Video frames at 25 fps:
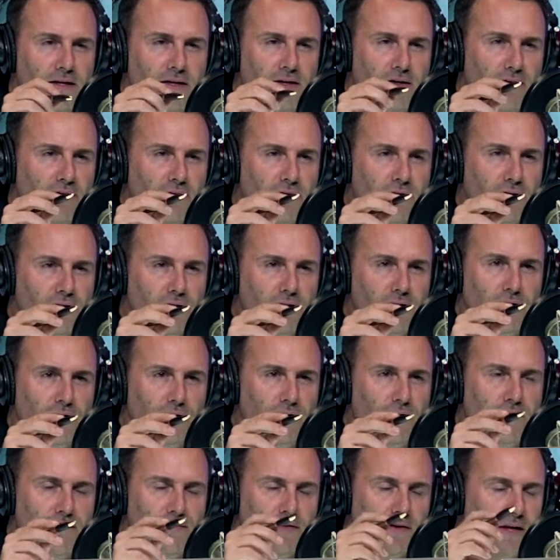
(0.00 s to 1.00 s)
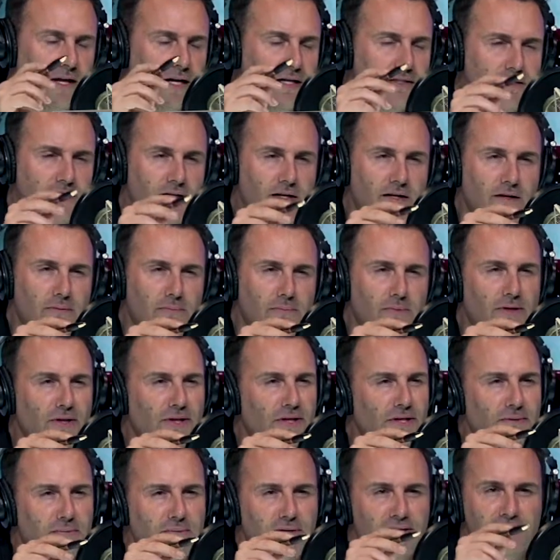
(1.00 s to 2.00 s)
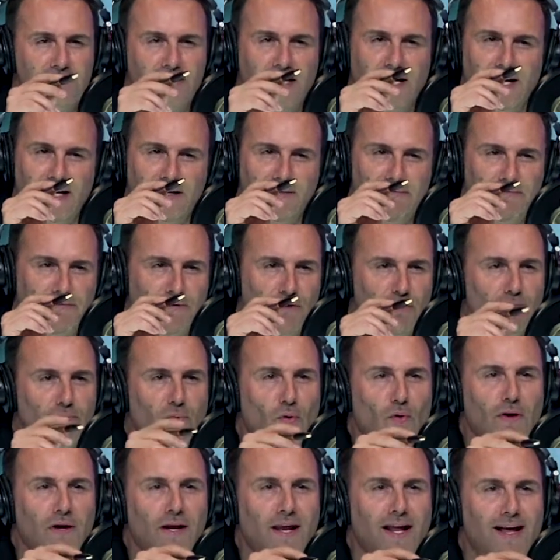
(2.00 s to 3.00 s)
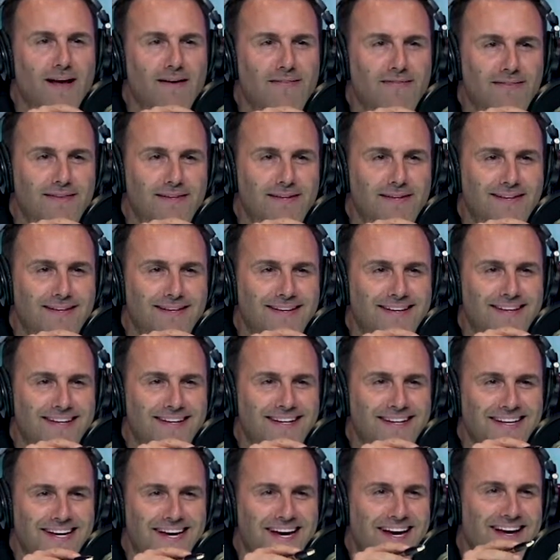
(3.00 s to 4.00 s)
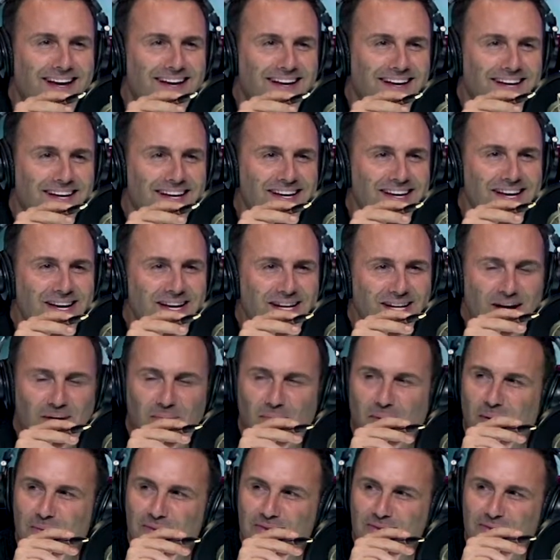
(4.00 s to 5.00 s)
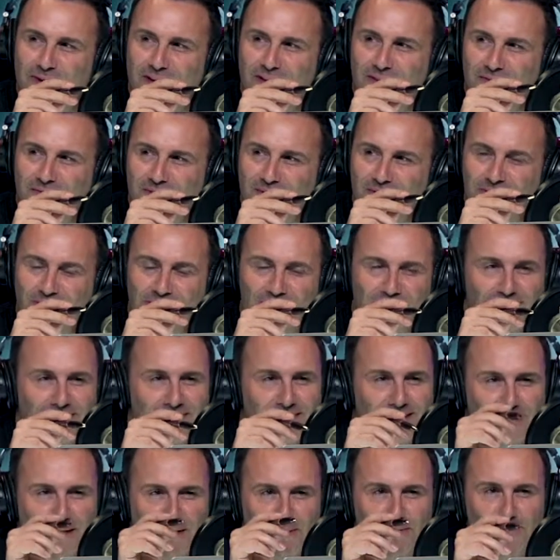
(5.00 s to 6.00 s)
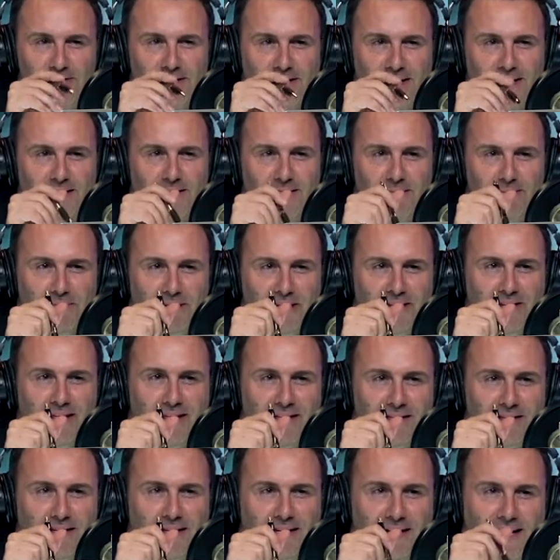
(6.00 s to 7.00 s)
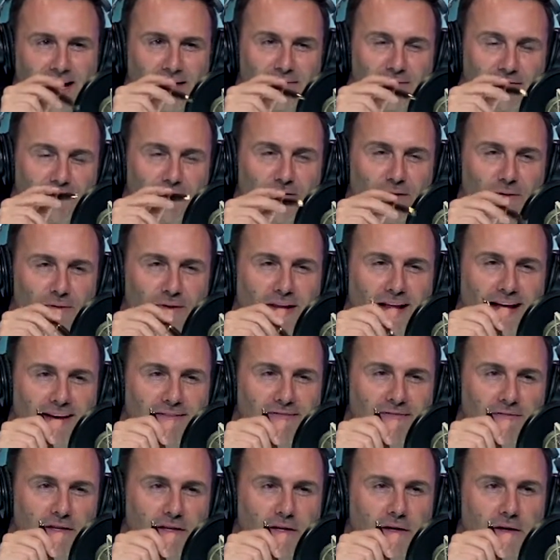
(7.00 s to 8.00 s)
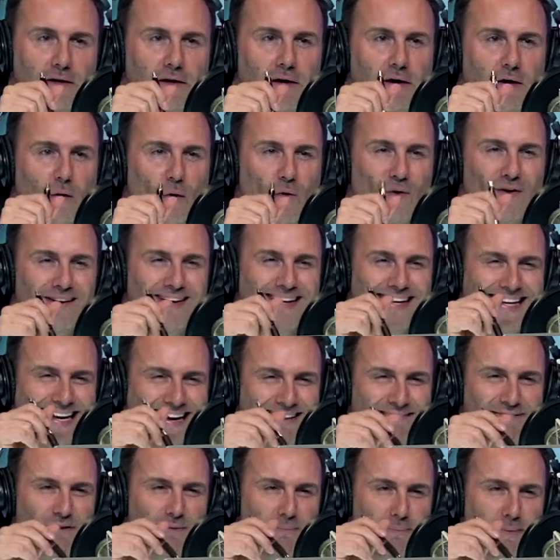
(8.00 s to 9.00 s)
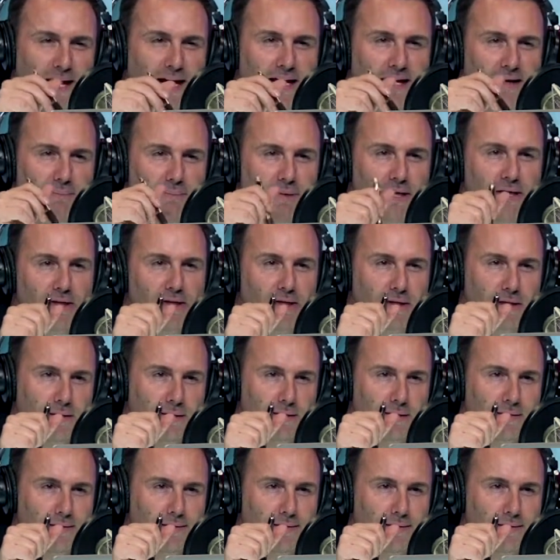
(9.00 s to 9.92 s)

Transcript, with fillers: You, you, if you lost a 100 million, you must have had a few more left. Yeah. Well, yeah. exactly. Now, what would you rather do? Lose a 100 million and have a few left or never make a million?